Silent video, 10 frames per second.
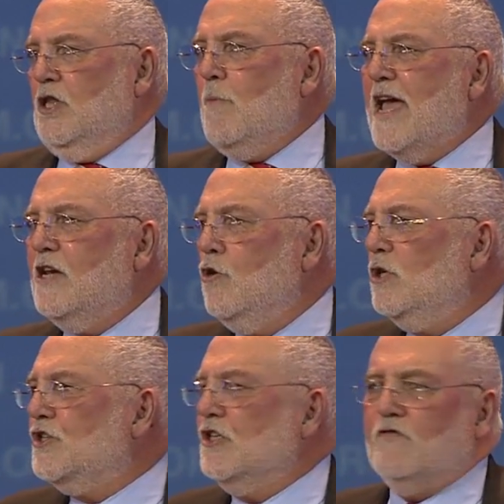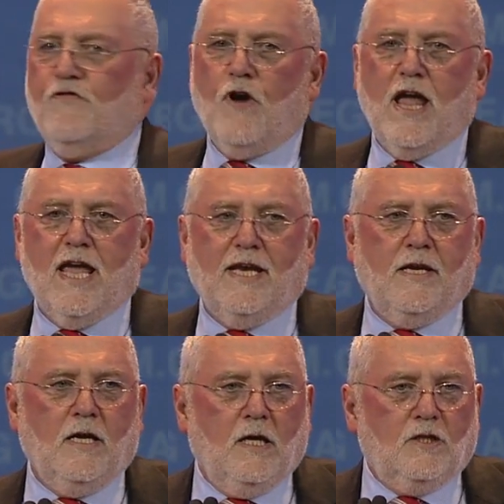the man who isn't
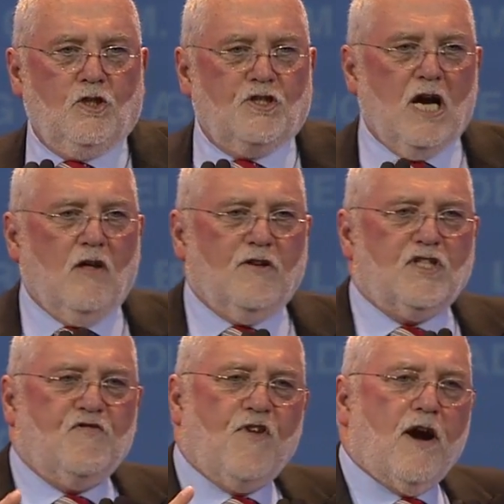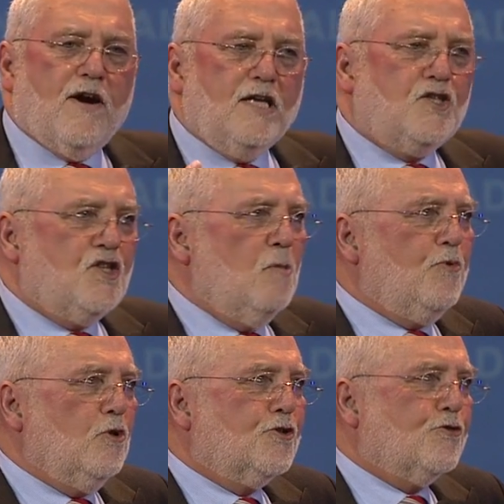afraid to tell this very
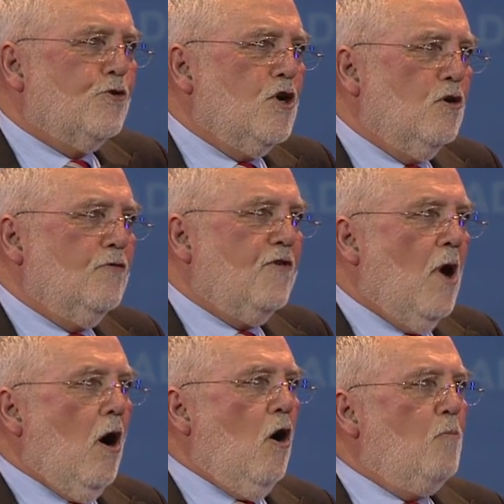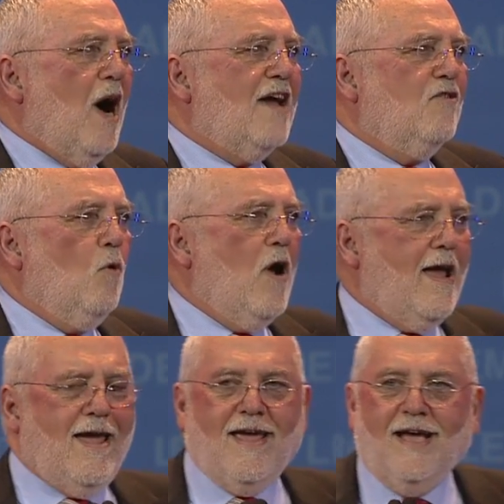simple truth, oh, by the
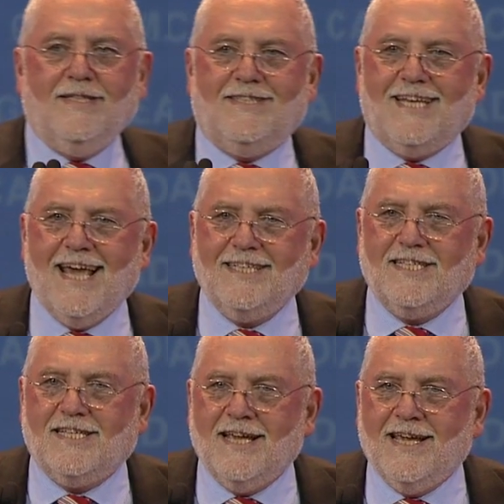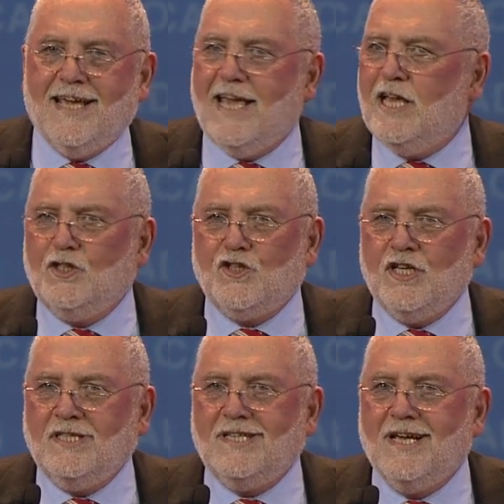way, testing
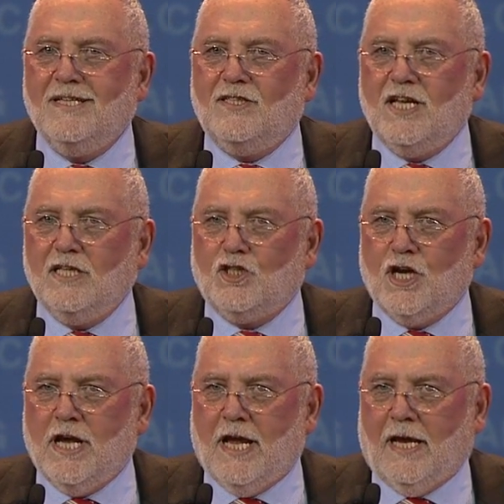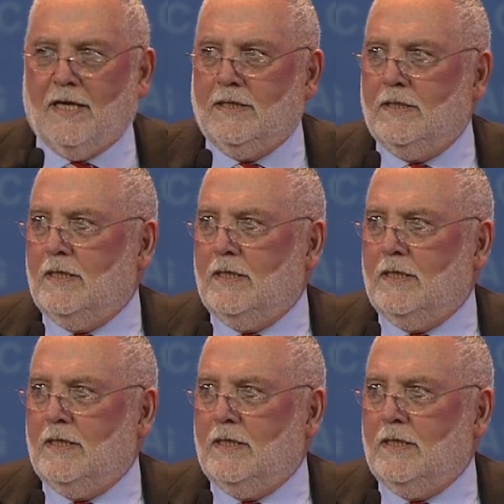isn't teaching.